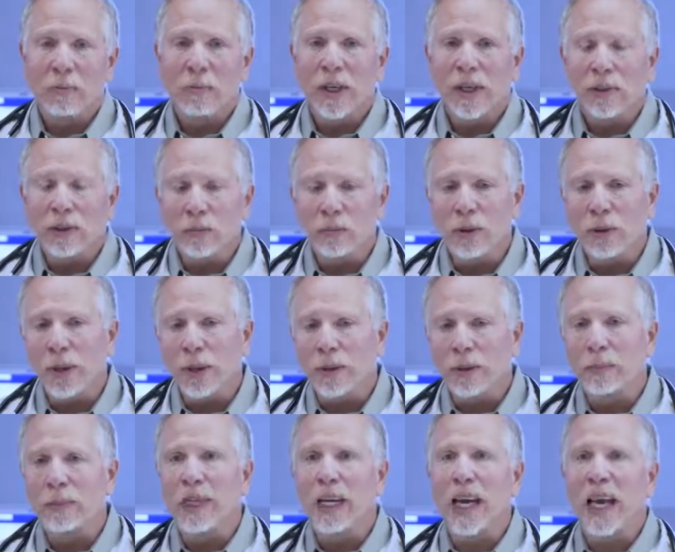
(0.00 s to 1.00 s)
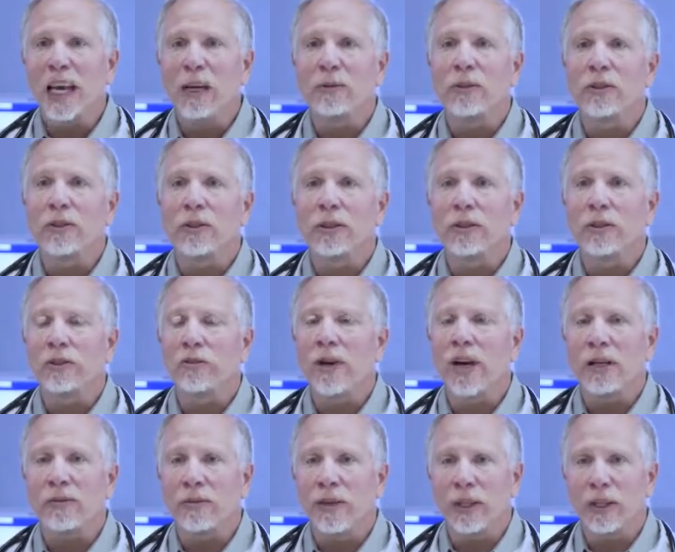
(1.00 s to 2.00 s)
But it's important to be able to
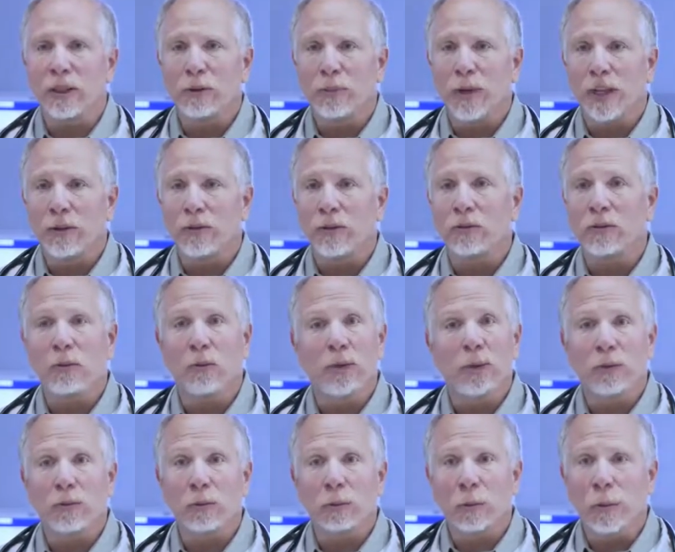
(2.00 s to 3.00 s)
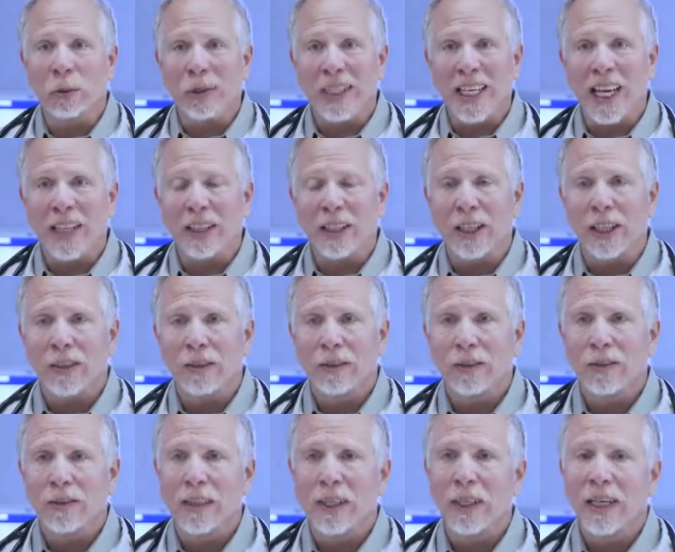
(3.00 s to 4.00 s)
stratify these patients for risk for mortality
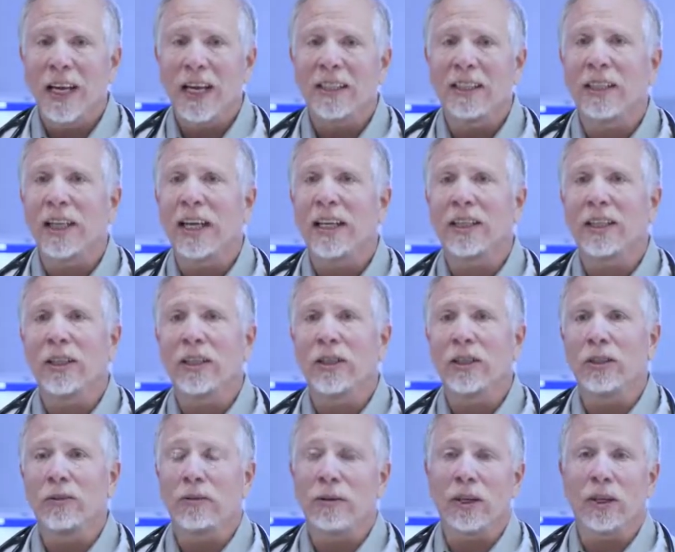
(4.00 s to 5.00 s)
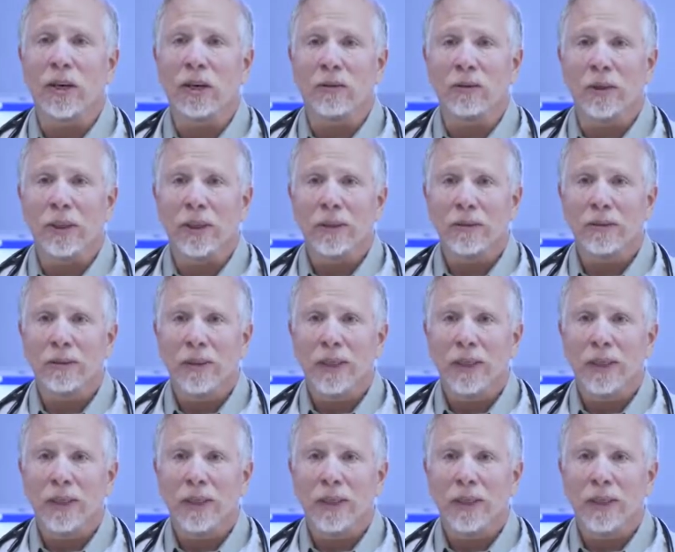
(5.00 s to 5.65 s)
and the likelihood of recovery.